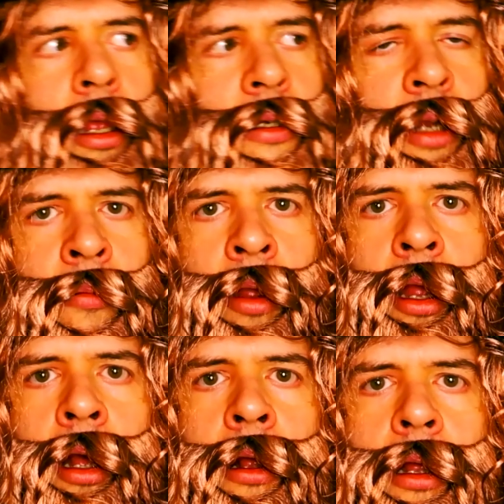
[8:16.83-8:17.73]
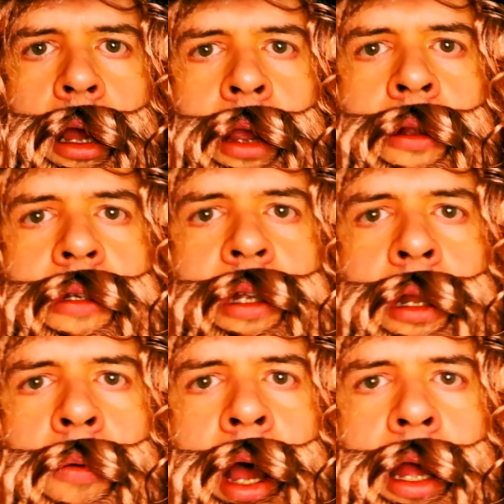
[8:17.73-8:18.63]
Somehow I couldn't see
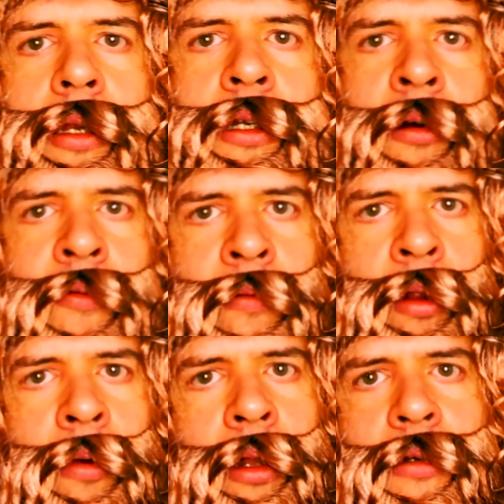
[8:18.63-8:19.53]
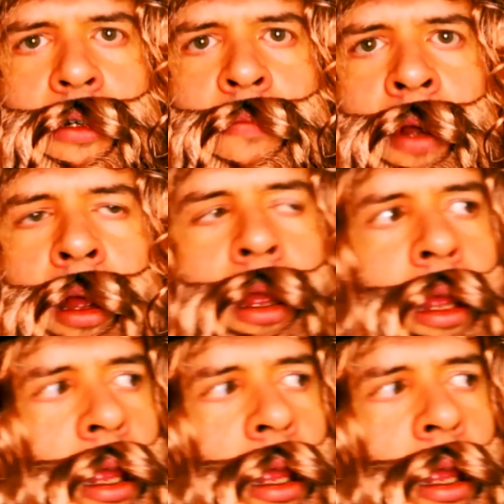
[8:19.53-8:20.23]
any wires coming from anywhere. It's just my